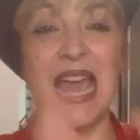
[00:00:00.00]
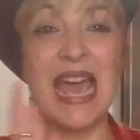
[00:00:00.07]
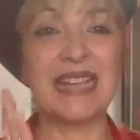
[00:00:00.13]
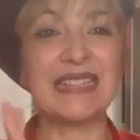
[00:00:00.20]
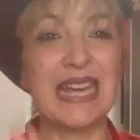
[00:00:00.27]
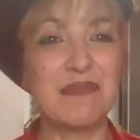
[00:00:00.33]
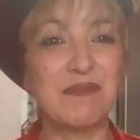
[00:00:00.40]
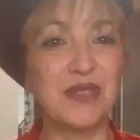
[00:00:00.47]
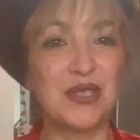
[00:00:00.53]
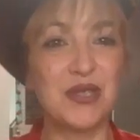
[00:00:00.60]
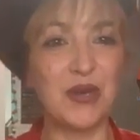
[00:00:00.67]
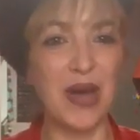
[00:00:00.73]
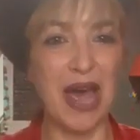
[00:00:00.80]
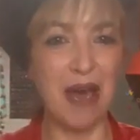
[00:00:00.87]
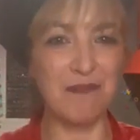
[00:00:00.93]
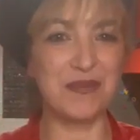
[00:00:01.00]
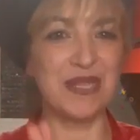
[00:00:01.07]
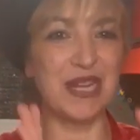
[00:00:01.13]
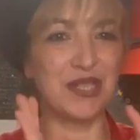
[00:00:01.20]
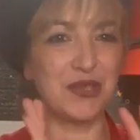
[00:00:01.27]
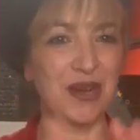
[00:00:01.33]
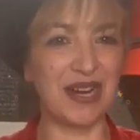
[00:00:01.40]
And I'm so happy
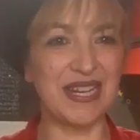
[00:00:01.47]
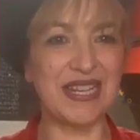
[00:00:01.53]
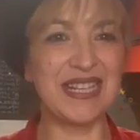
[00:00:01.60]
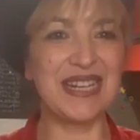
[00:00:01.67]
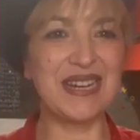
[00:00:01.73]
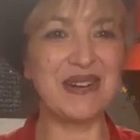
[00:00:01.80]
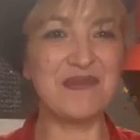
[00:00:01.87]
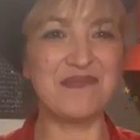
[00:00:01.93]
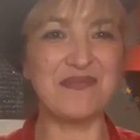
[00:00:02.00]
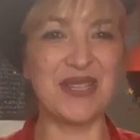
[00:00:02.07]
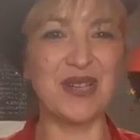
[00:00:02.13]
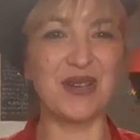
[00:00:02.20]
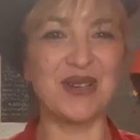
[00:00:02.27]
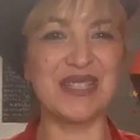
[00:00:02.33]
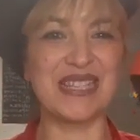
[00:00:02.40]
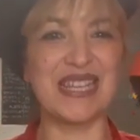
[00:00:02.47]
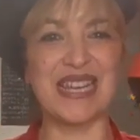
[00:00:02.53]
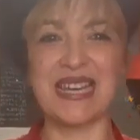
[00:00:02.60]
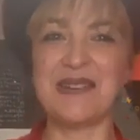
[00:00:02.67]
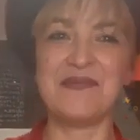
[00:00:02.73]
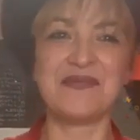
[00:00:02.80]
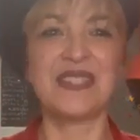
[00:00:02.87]
that you are here, because
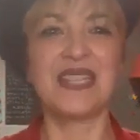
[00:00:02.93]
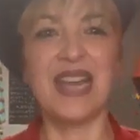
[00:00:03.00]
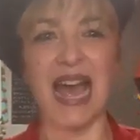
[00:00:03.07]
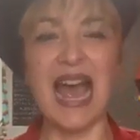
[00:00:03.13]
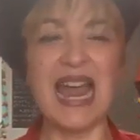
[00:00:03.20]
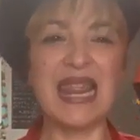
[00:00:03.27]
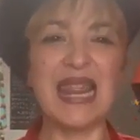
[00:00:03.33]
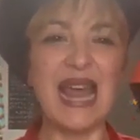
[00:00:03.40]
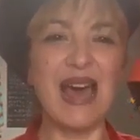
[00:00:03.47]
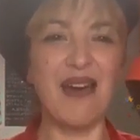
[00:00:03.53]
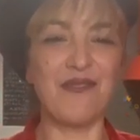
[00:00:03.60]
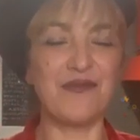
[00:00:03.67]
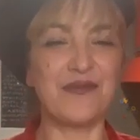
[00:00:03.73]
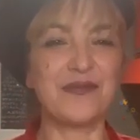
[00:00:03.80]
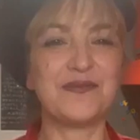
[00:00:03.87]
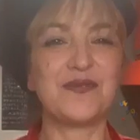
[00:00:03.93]
I love